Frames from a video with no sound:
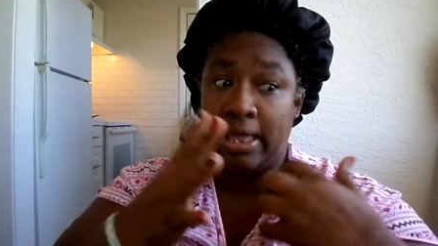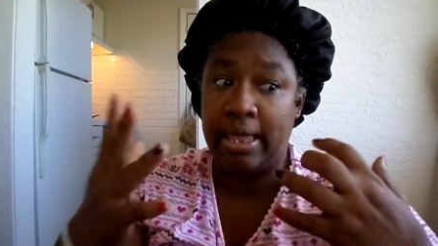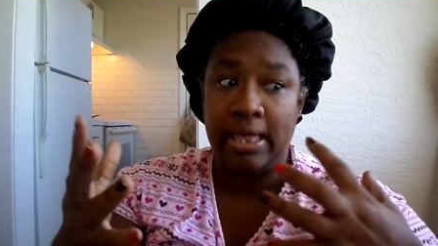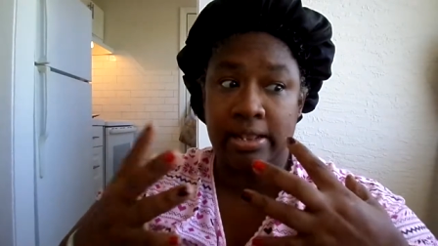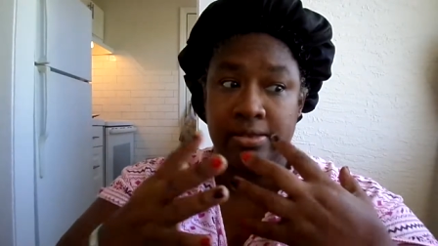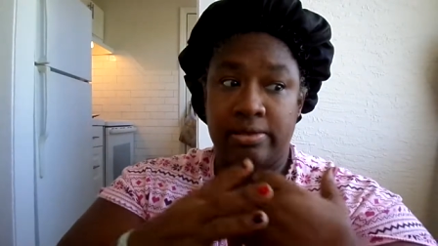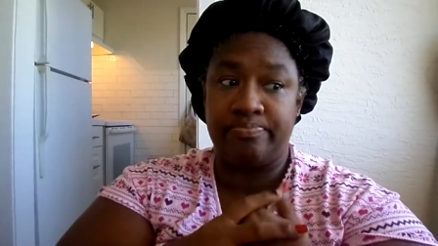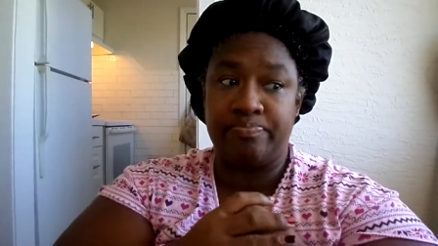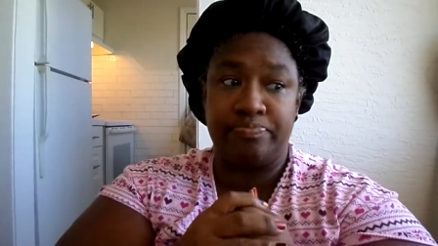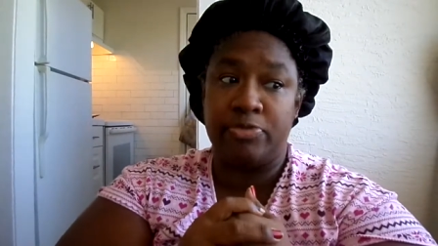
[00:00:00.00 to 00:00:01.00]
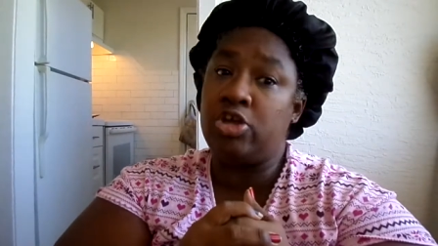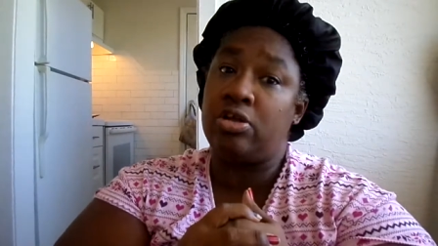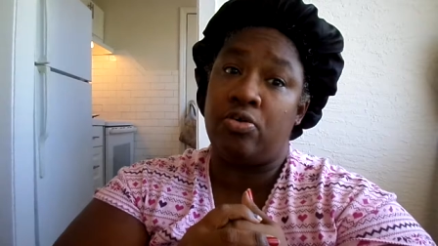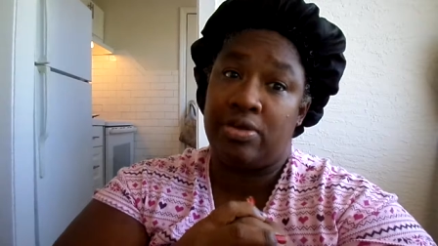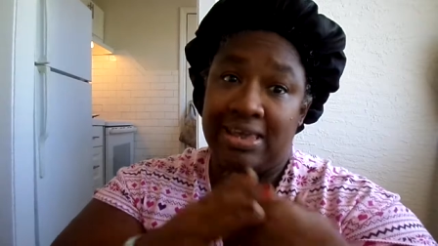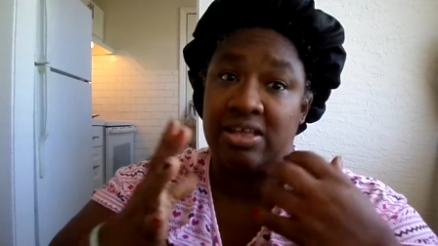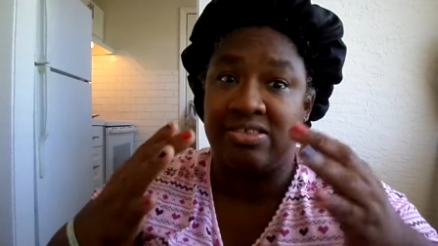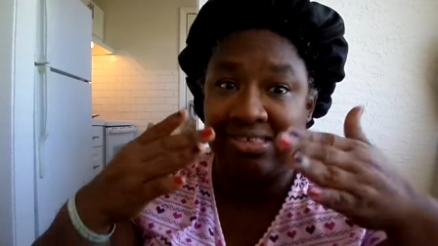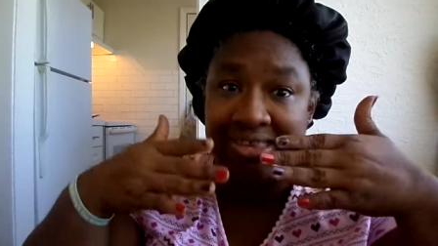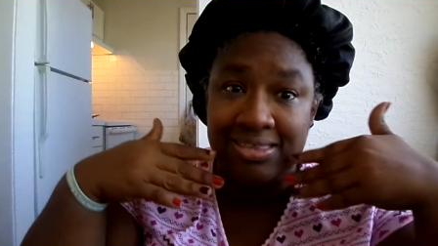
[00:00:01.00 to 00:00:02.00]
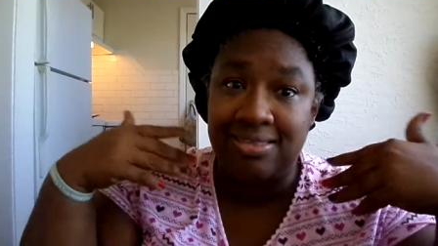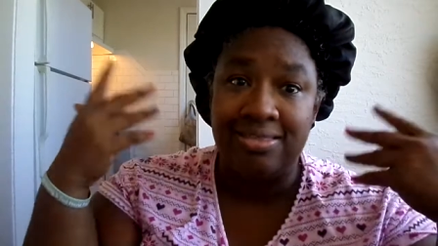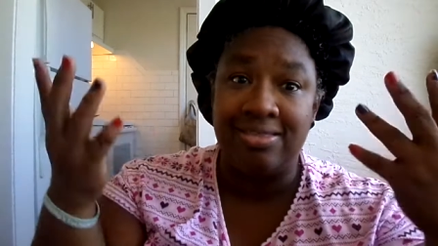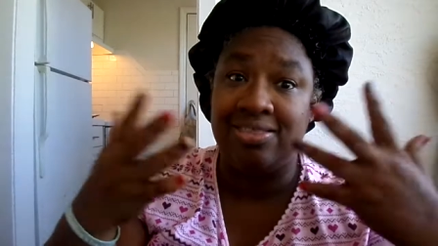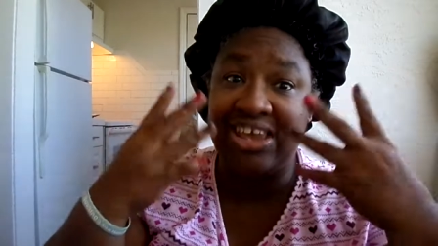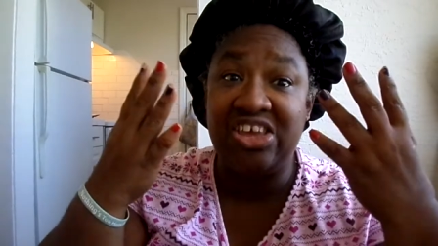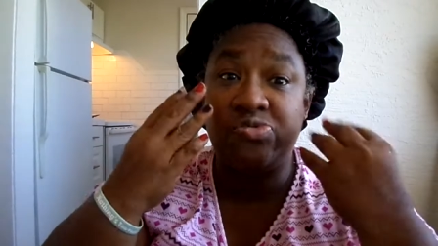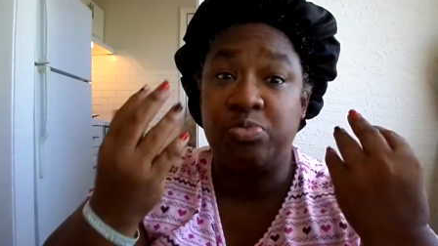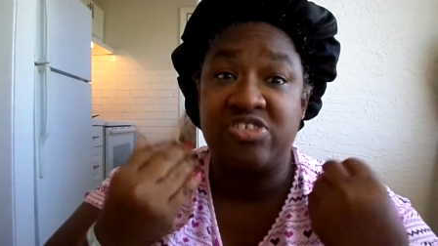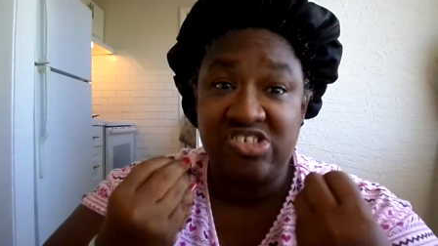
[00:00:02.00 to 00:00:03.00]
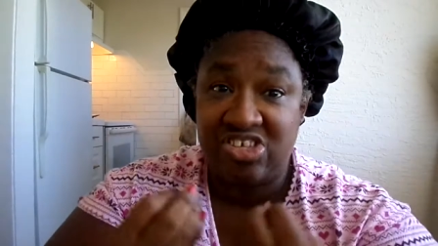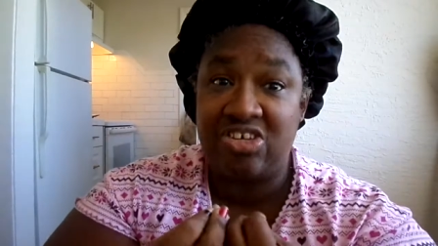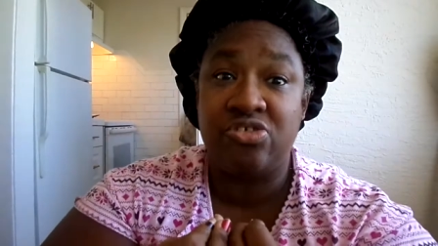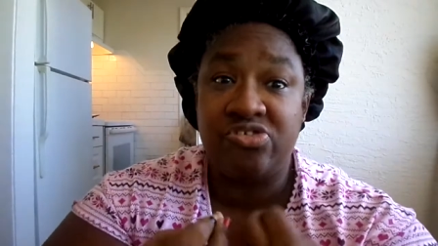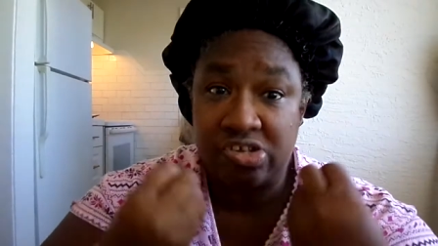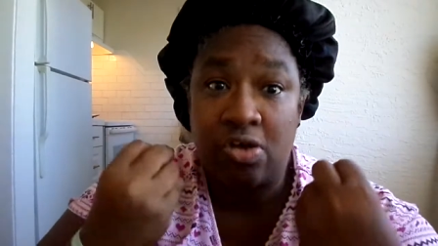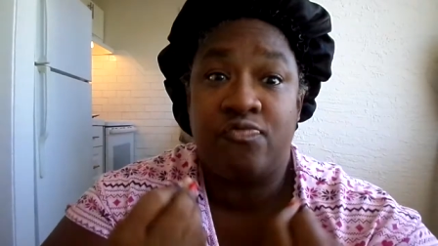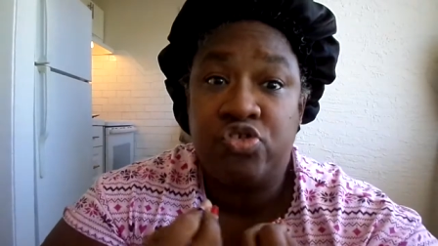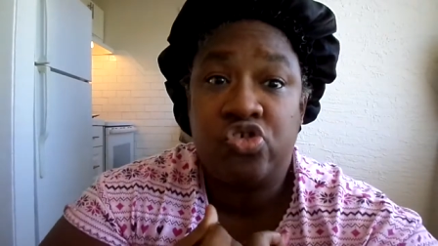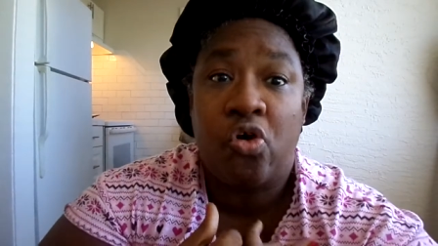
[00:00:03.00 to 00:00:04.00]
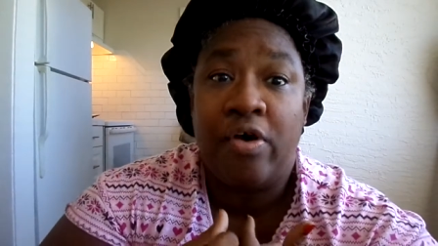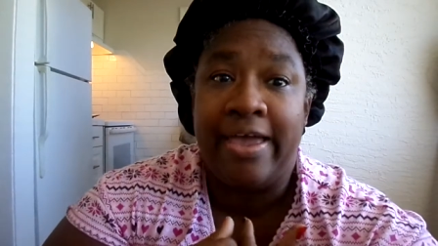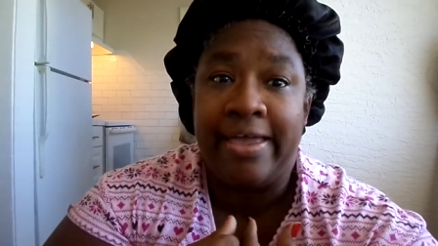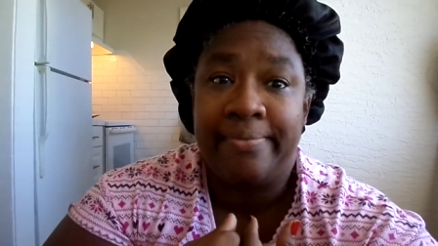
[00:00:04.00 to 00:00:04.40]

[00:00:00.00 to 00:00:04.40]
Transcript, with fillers: And you know, yes, these was tears of joy.